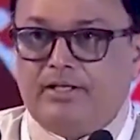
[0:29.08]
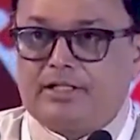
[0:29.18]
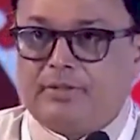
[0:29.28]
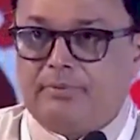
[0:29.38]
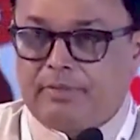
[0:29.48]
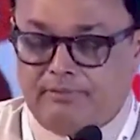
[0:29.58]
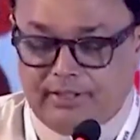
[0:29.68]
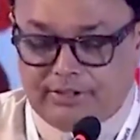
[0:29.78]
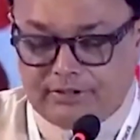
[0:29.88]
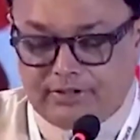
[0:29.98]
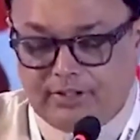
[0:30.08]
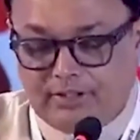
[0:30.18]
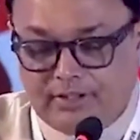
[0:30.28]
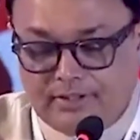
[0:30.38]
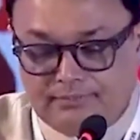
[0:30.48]
it is my privilege
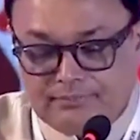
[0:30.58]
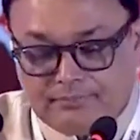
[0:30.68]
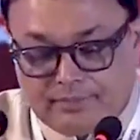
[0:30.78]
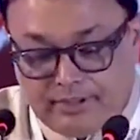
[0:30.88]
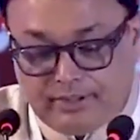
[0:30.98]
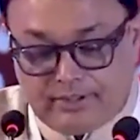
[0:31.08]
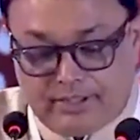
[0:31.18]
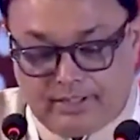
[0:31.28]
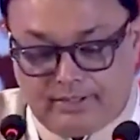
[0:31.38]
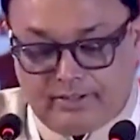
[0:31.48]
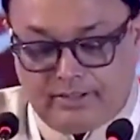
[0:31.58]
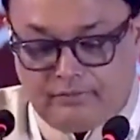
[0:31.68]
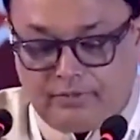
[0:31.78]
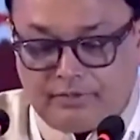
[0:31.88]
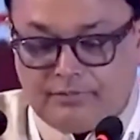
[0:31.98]
uh, here
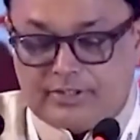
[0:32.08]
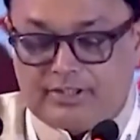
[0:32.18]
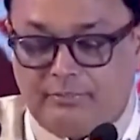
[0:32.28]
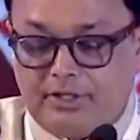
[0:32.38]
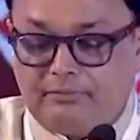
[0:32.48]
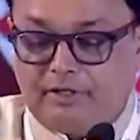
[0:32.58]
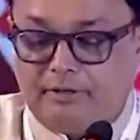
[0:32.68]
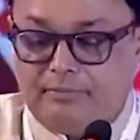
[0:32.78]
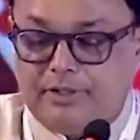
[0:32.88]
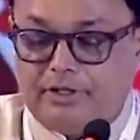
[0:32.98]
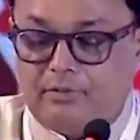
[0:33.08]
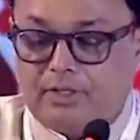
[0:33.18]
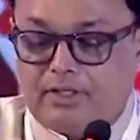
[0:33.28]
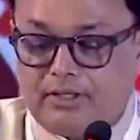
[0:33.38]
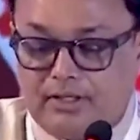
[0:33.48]
that for the first summit of the ABP
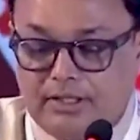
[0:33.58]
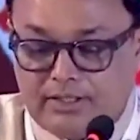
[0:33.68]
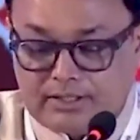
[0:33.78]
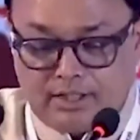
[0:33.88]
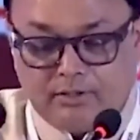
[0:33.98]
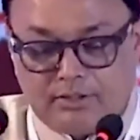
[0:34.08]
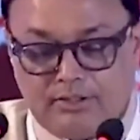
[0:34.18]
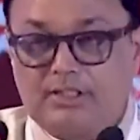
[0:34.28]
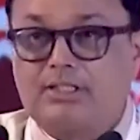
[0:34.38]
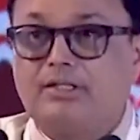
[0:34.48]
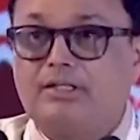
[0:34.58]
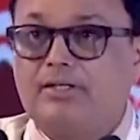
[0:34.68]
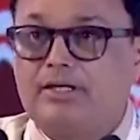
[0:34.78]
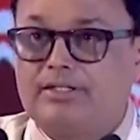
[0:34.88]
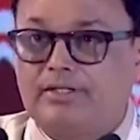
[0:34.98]
network in the South, the Southern
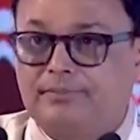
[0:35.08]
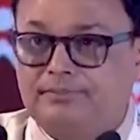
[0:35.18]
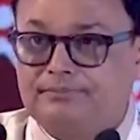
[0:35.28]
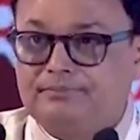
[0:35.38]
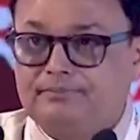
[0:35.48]
Rising.